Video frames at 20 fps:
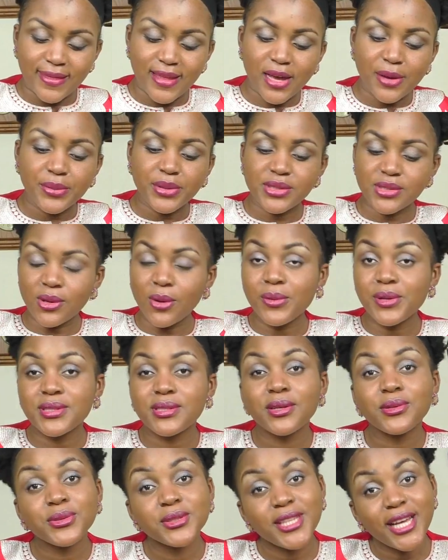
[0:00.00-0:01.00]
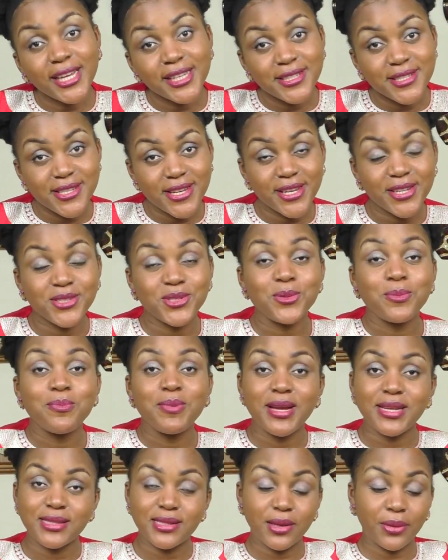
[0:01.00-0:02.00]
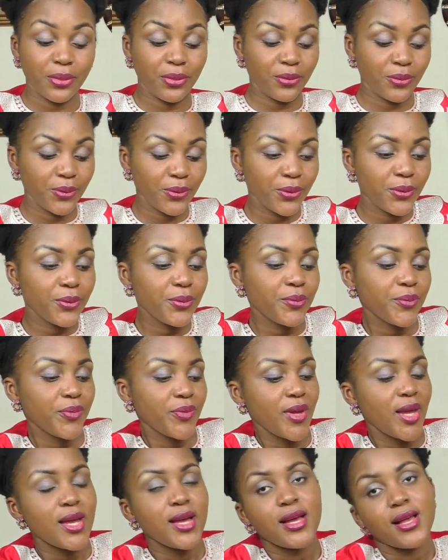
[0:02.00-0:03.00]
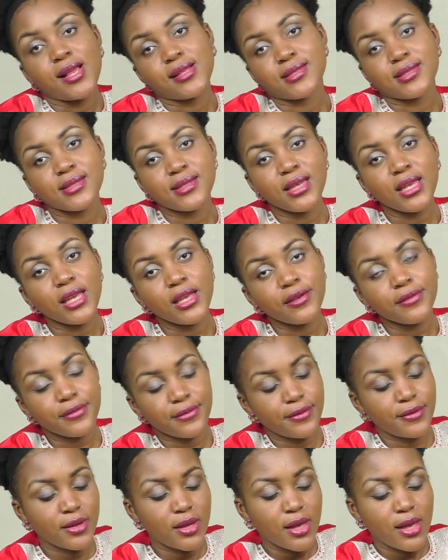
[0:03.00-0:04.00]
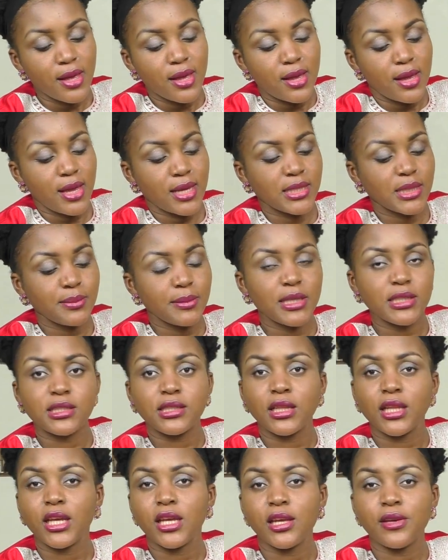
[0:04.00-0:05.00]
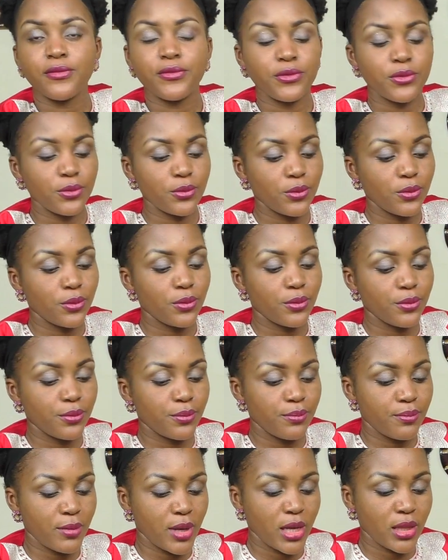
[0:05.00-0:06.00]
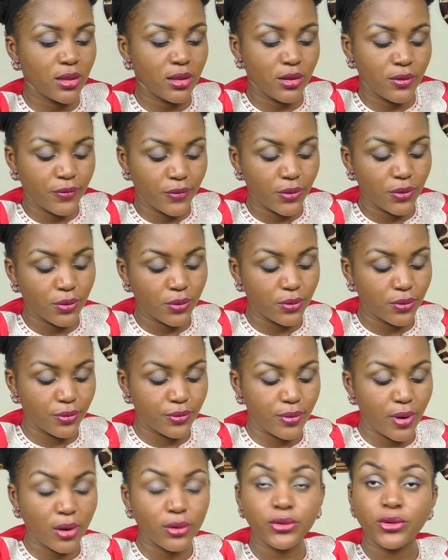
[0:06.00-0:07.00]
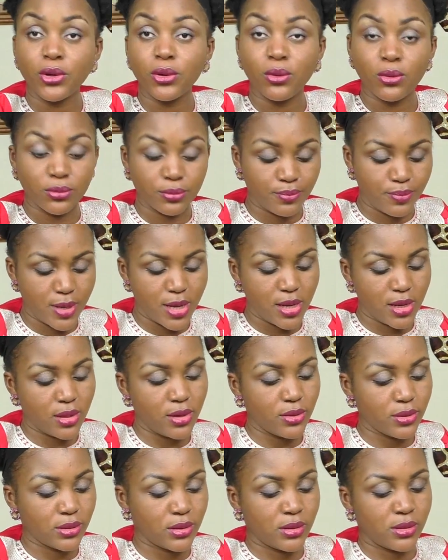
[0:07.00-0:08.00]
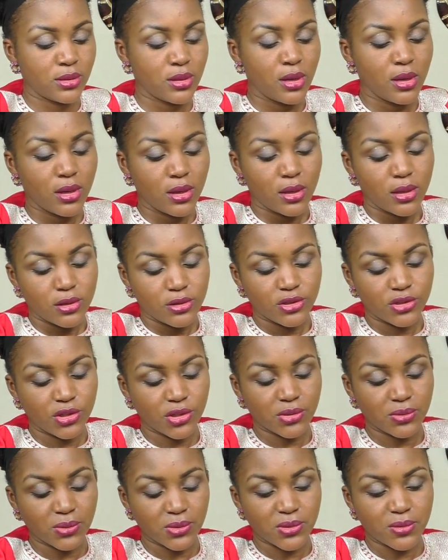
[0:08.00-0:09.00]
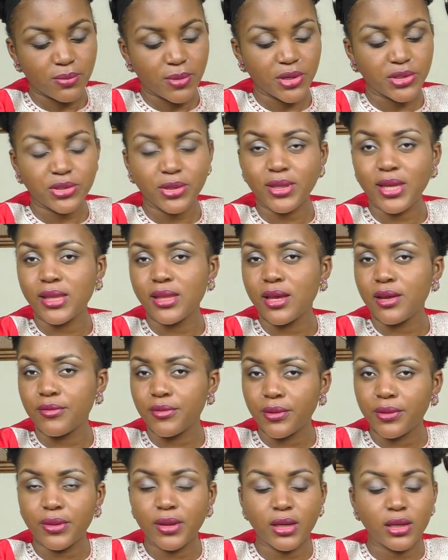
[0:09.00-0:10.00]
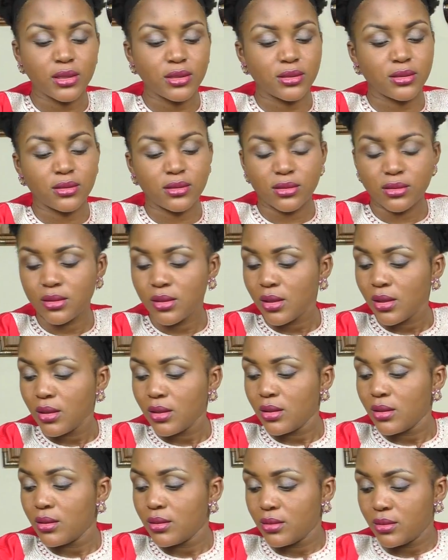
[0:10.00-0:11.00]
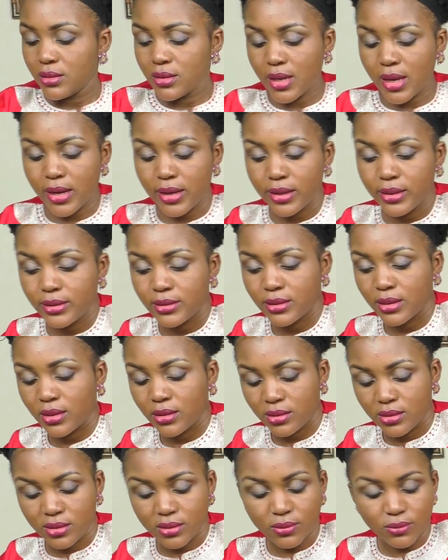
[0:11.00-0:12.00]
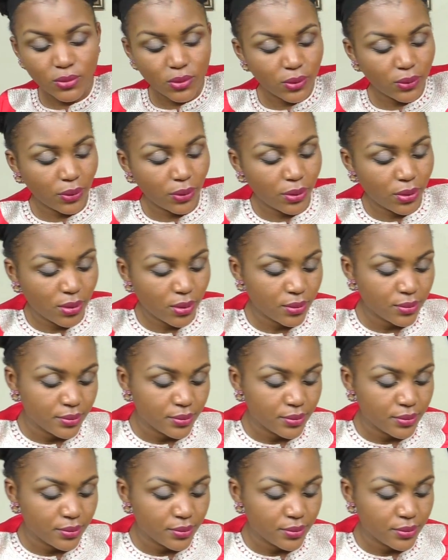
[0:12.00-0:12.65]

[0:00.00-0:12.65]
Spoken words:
Now it's always a good idea to pass it through a sieve, especially if you ground your own peanuts. You just want to make sure that everything is nice and smooth.